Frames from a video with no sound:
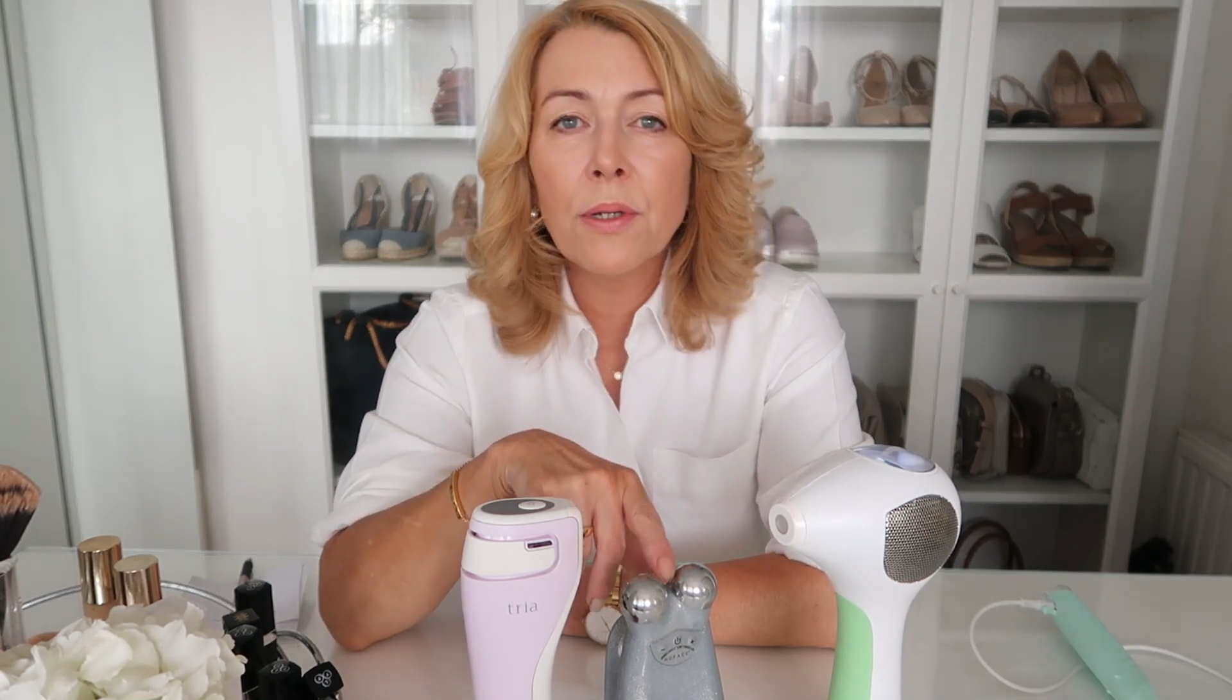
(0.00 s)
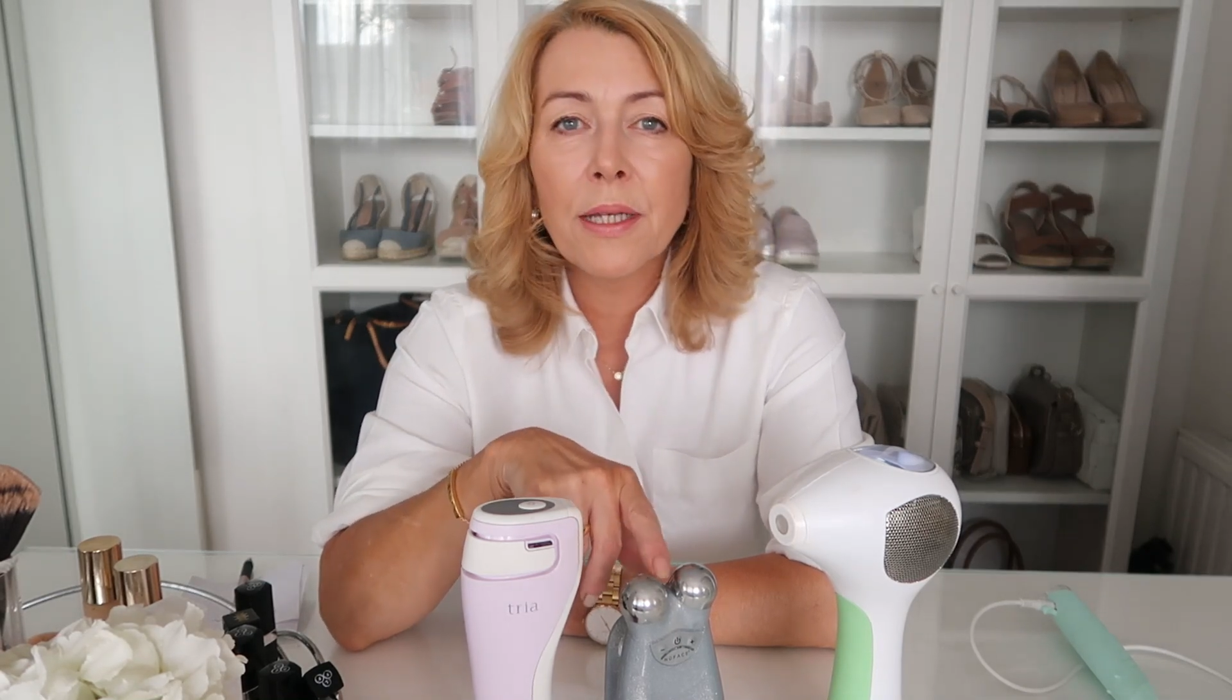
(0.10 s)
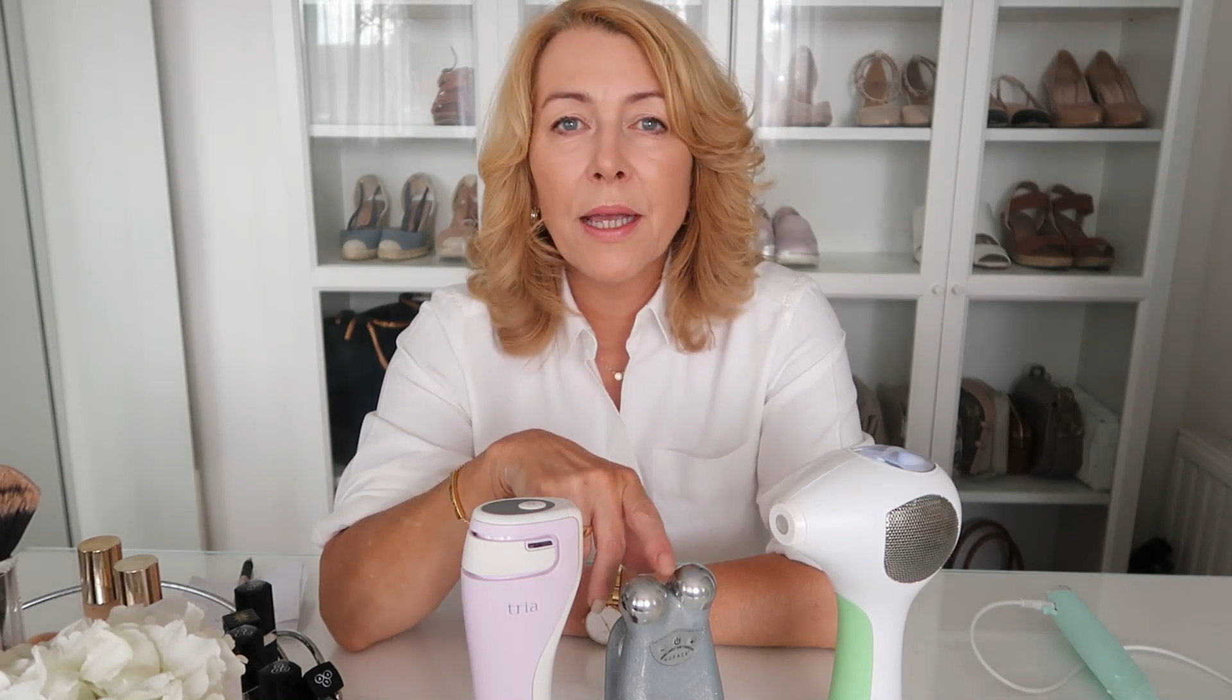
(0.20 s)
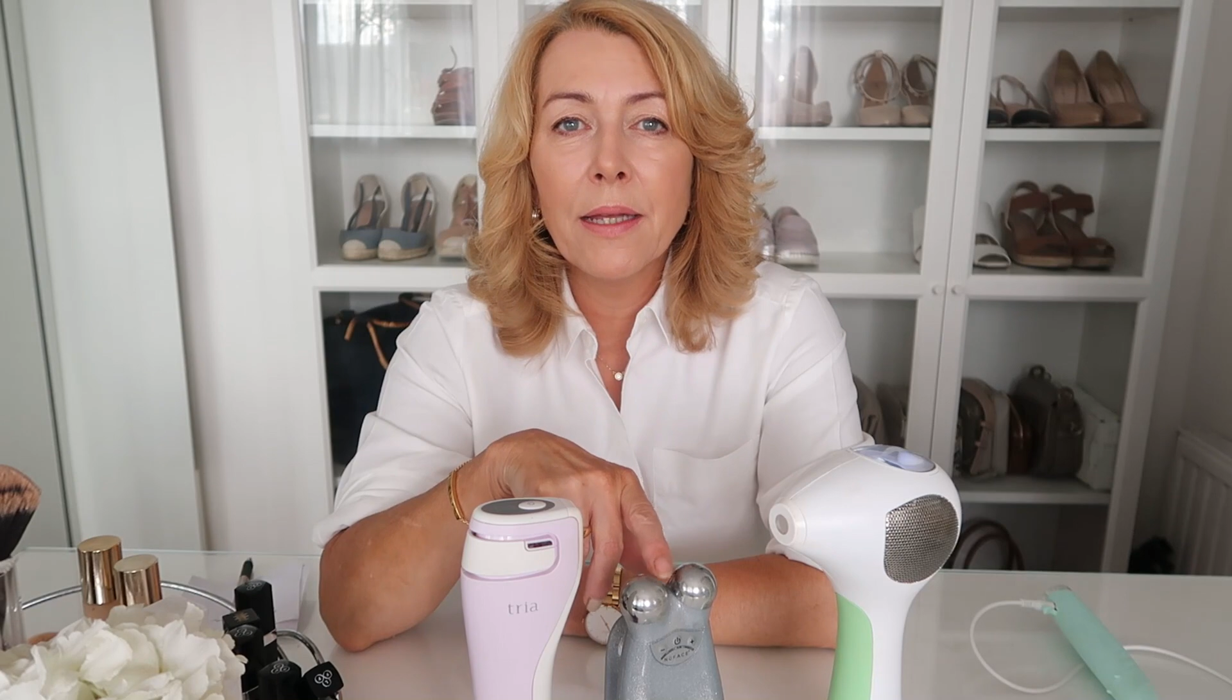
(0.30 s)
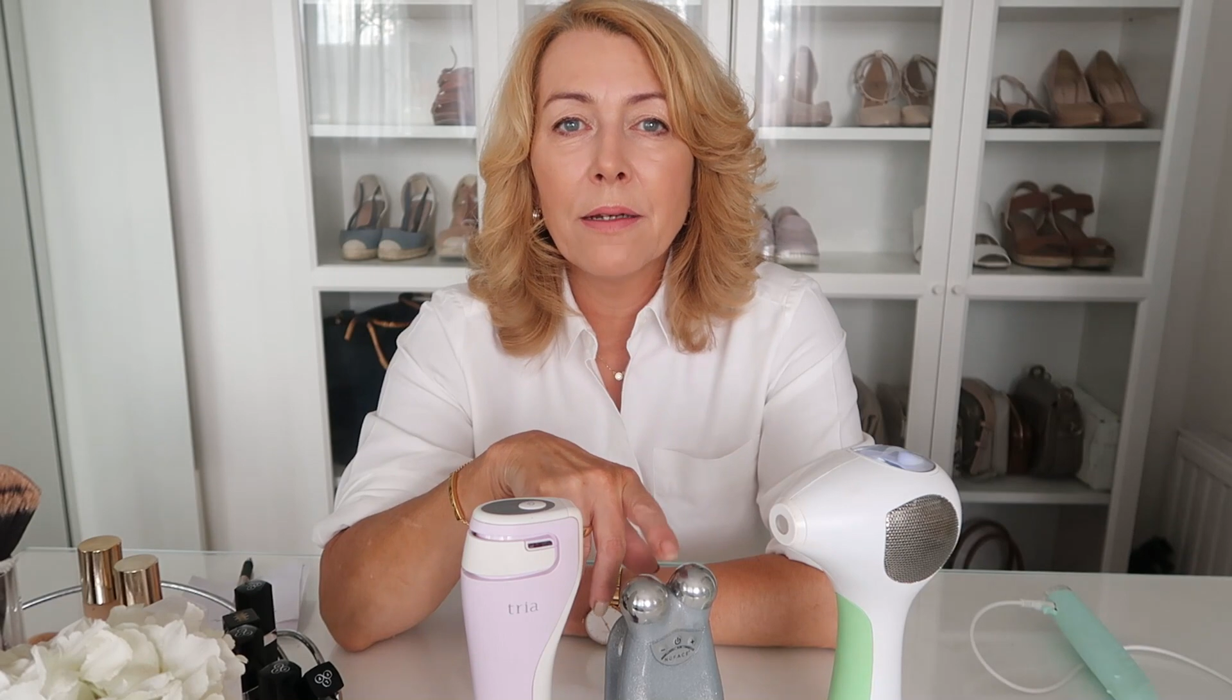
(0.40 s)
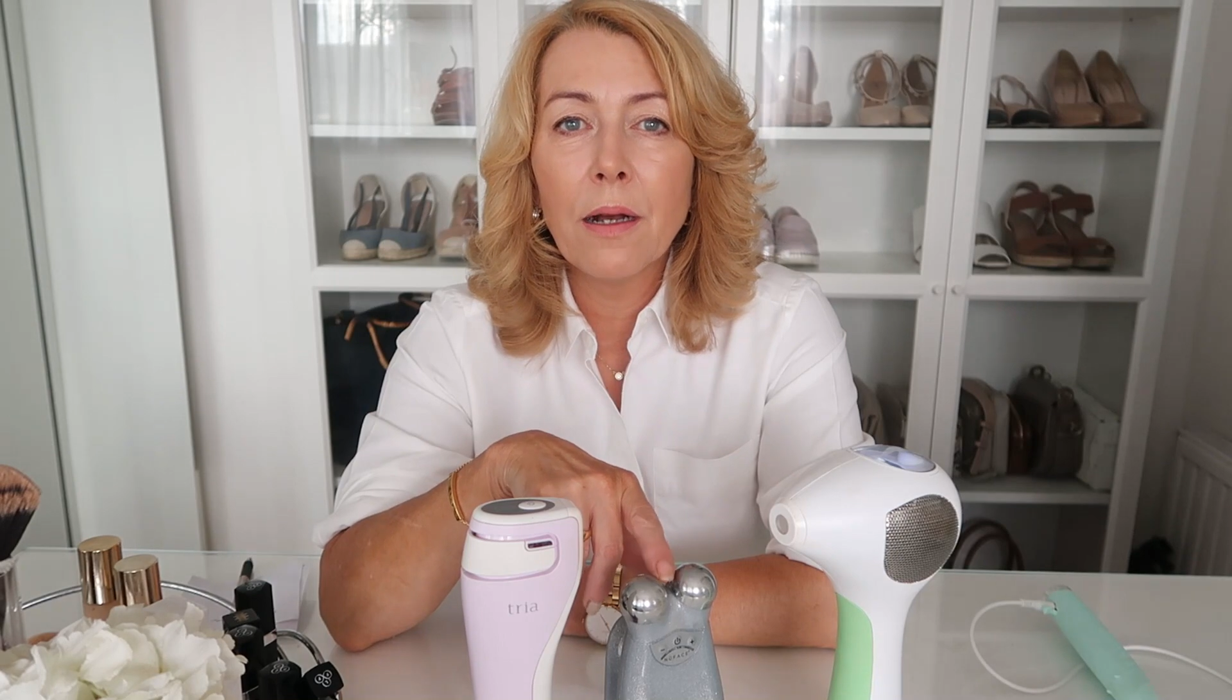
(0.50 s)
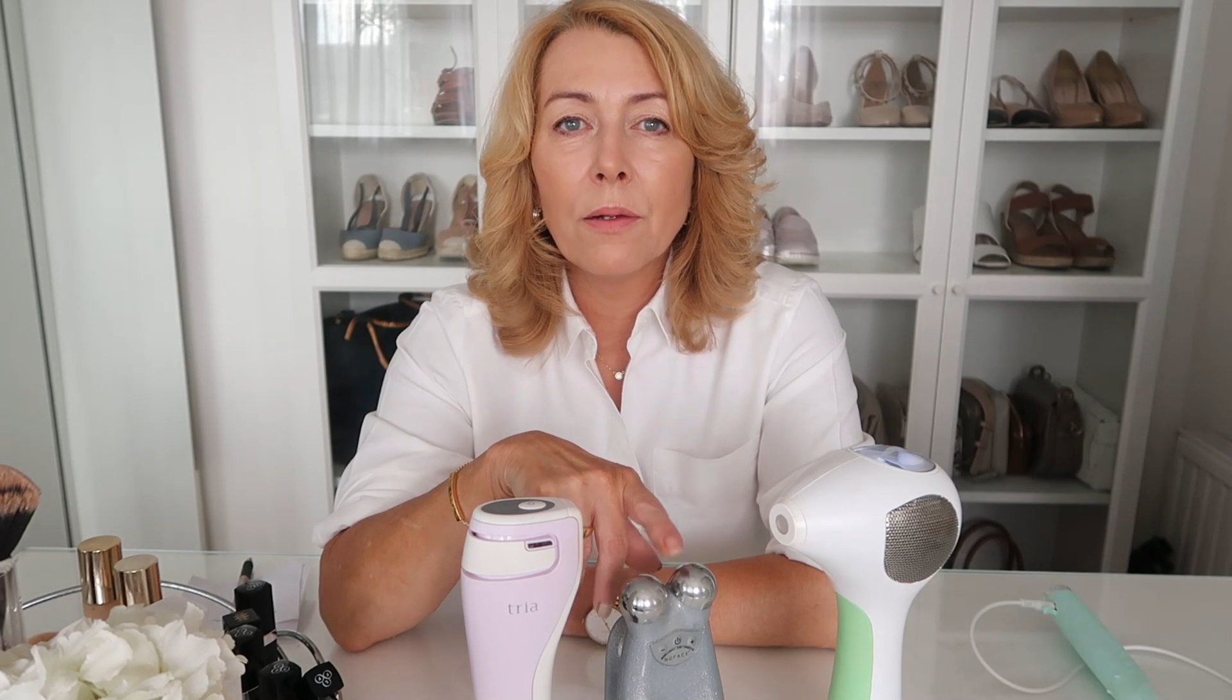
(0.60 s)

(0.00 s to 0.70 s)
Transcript: again,